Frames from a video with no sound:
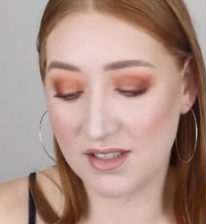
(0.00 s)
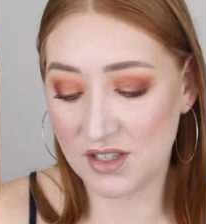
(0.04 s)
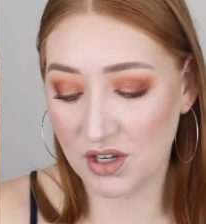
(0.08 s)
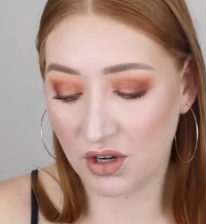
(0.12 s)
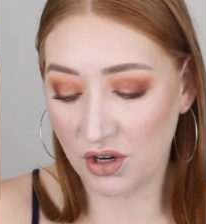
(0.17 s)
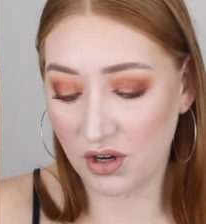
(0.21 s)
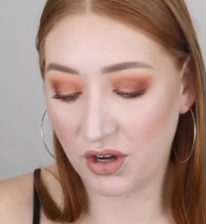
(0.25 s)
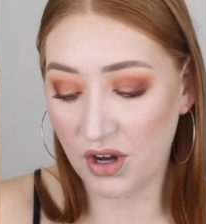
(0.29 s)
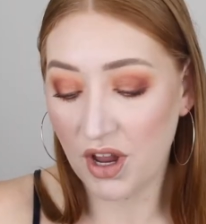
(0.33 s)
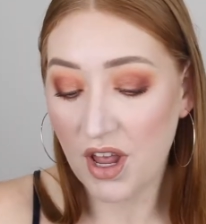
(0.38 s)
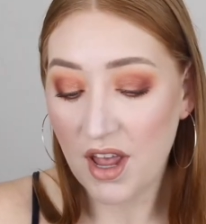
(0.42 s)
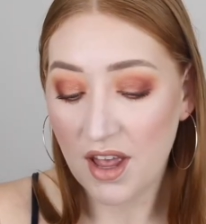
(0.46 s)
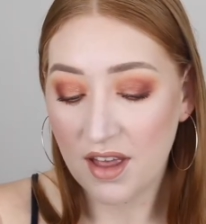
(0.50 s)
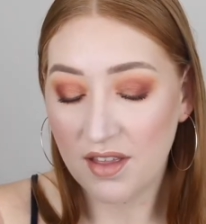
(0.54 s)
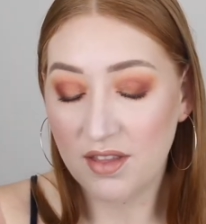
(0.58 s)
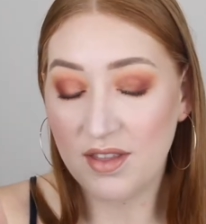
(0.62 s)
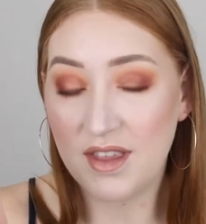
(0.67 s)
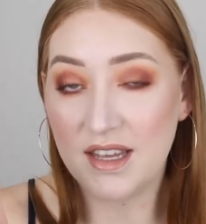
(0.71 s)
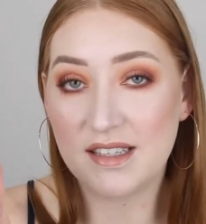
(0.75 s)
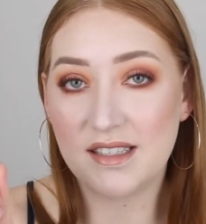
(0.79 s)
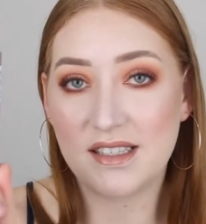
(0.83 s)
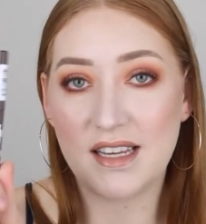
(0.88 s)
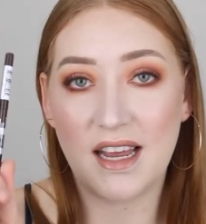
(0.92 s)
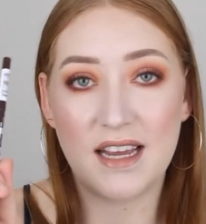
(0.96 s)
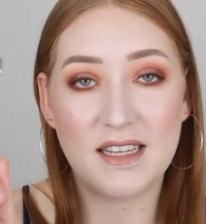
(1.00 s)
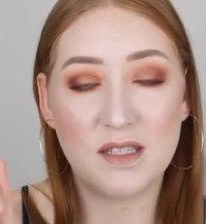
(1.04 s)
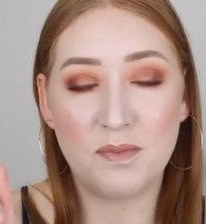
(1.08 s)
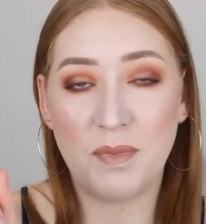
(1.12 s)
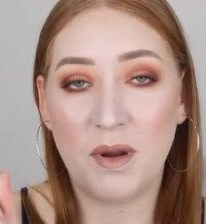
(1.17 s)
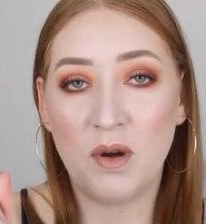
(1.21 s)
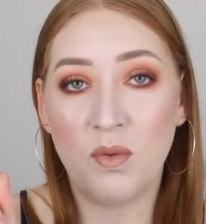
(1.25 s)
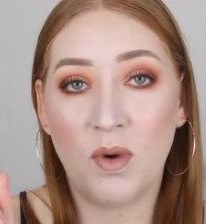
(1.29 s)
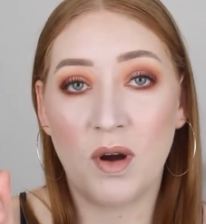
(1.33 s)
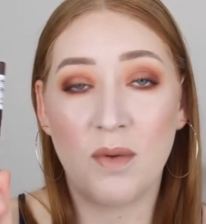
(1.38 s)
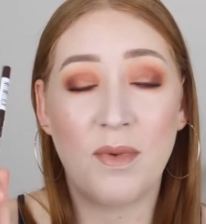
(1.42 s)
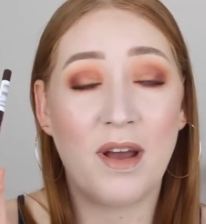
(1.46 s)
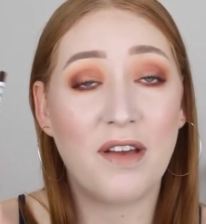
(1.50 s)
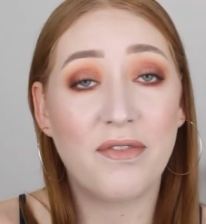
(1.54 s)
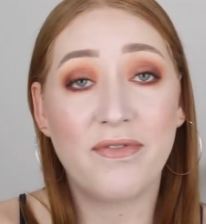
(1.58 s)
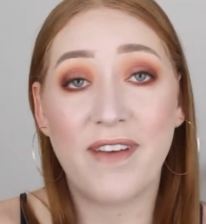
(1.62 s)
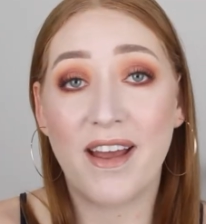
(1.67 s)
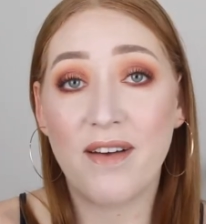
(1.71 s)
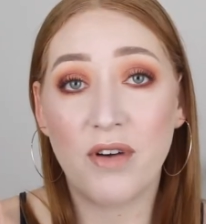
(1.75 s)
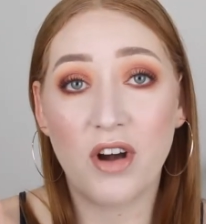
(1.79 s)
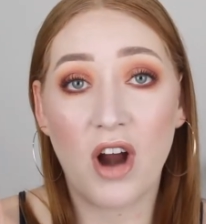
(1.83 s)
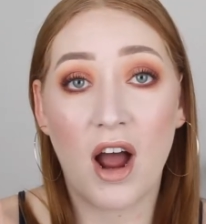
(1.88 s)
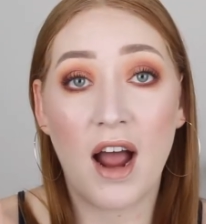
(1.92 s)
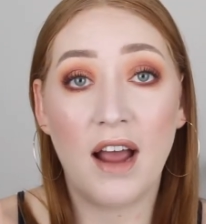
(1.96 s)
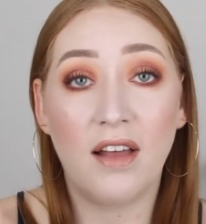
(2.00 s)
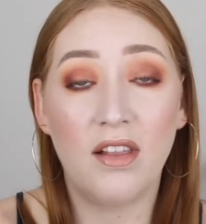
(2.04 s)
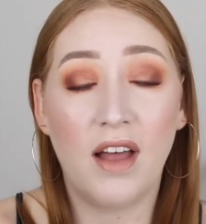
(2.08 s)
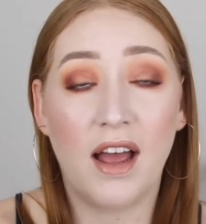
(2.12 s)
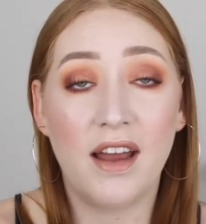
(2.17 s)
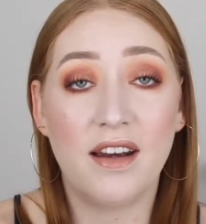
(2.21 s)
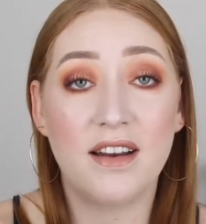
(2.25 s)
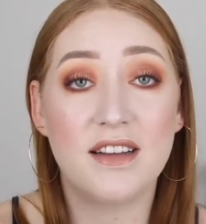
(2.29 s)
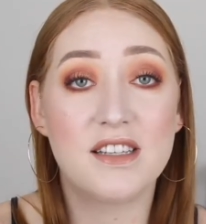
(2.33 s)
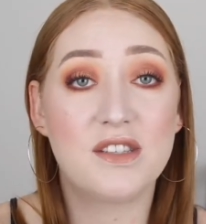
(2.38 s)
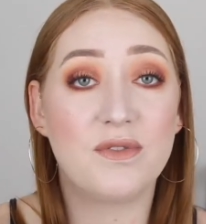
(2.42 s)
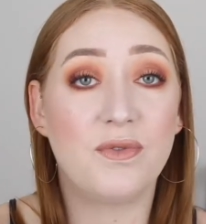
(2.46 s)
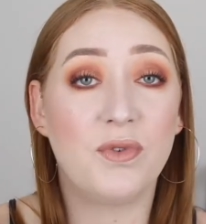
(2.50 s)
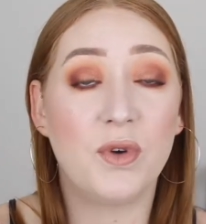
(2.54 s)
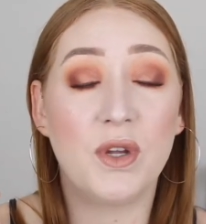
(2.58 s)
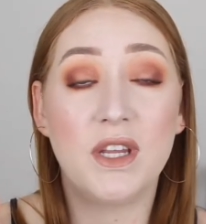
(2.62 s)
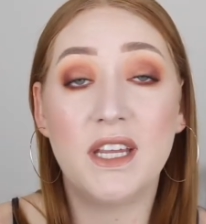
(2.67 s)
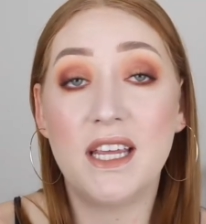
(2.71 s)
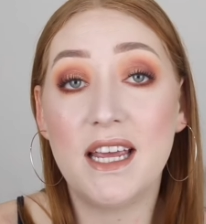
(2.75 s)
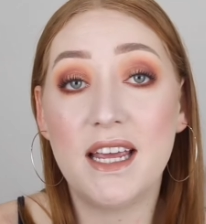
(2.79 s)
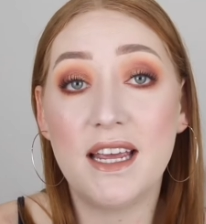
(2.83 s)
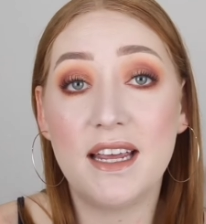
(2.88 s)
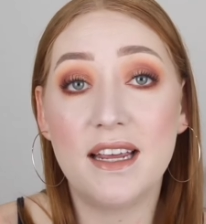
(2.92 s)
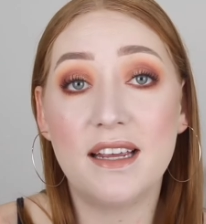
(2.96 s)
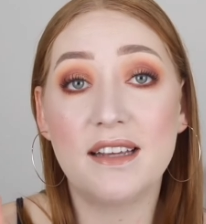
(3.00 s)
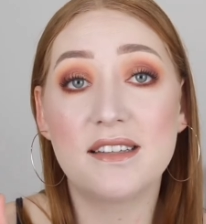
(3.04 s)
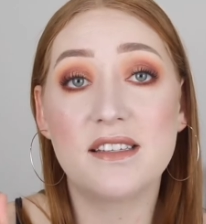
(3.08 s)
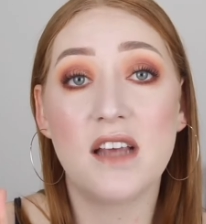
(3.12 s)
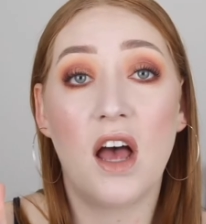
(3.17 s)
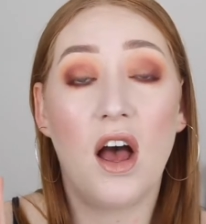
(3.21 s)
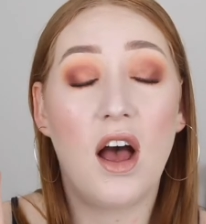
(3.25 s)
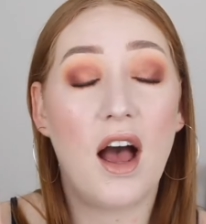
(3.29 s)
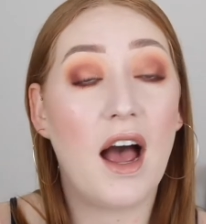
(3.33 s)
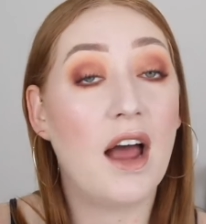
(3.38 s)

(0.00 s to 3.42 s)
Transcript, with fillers: So this has been one of my favorite eyeliners for years.